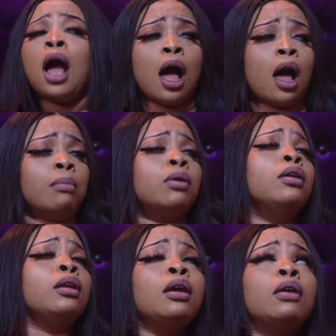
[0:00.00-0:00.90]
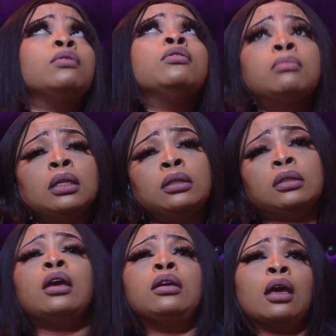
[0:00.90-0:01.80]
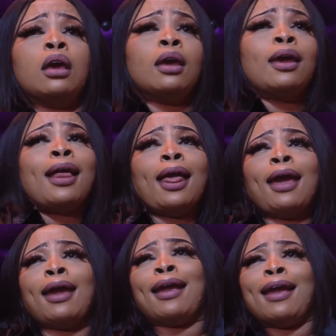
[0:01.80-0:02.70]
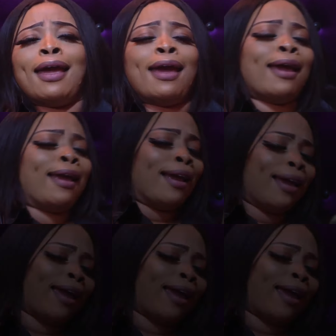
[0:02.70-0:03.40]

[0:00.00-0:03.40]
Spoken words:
I'm only woman. KK. Hey.